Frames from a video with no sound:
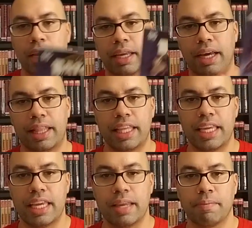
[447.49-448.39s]
Got
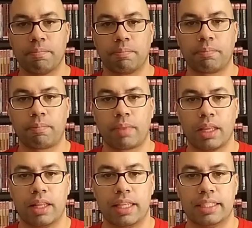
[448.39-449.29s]

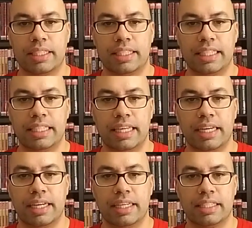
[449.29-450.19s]
this is the